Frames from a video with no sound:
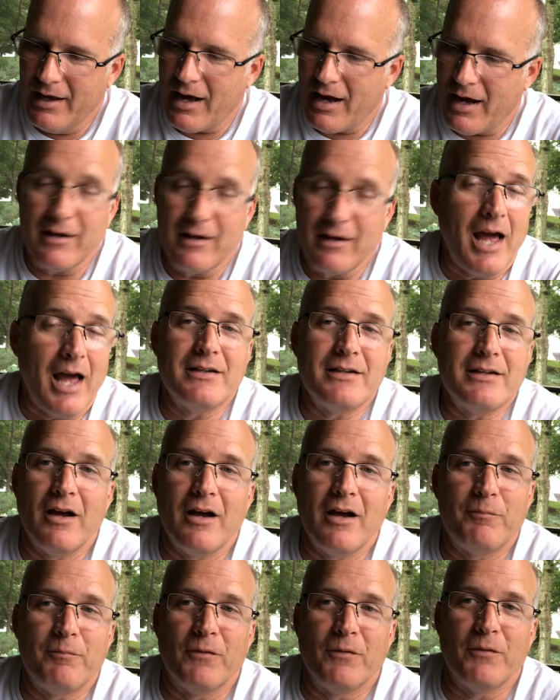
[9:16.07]
I'd like to
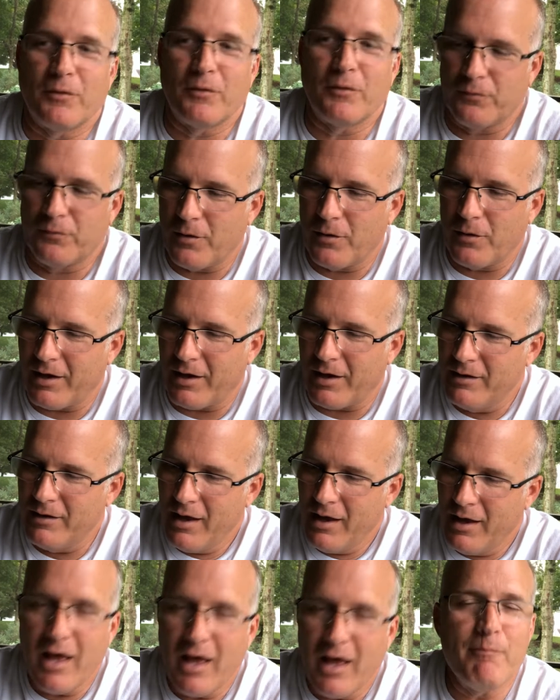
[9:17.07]
help you for free.
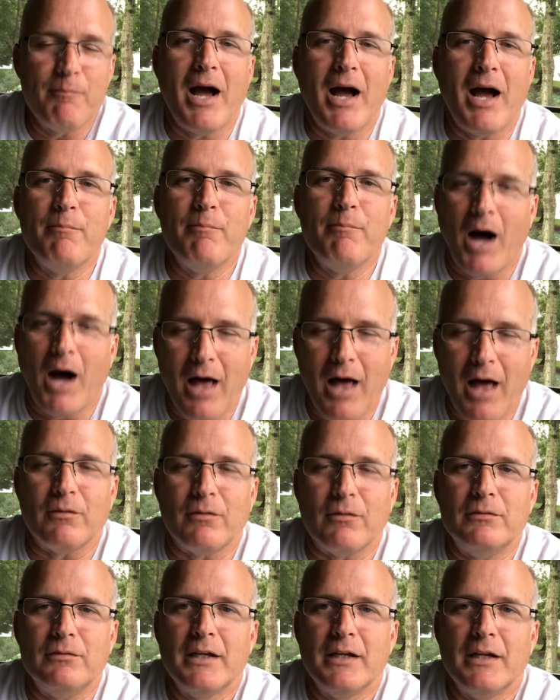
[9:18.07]
And my
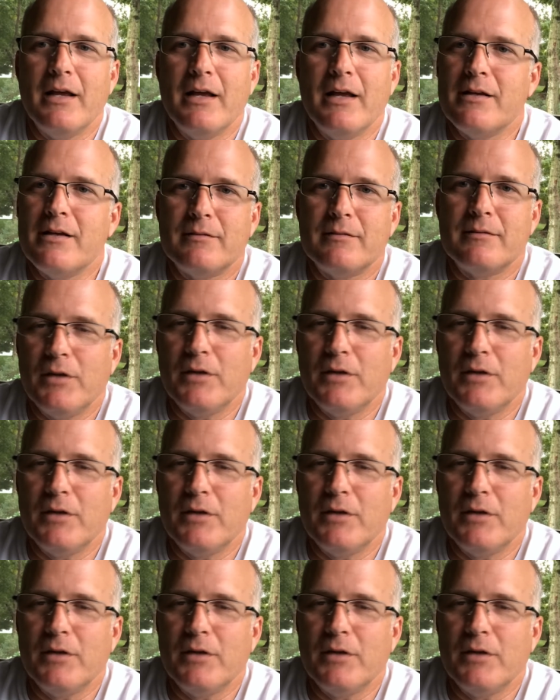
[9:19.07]
model is,